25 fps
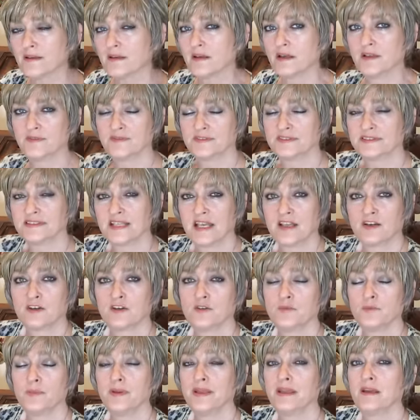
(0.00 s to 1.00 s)
of
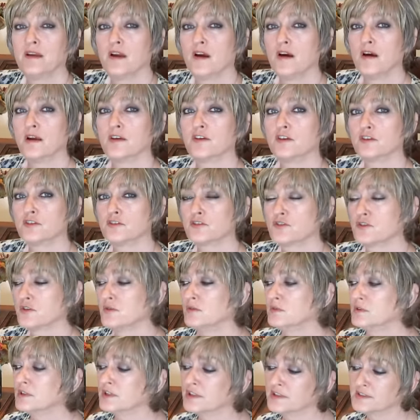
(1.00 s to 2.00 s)
Saturn being on your
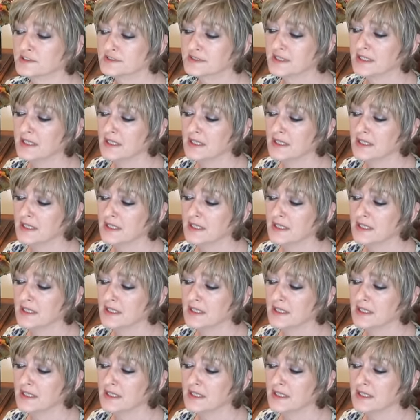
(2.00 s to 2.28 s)
shoulders.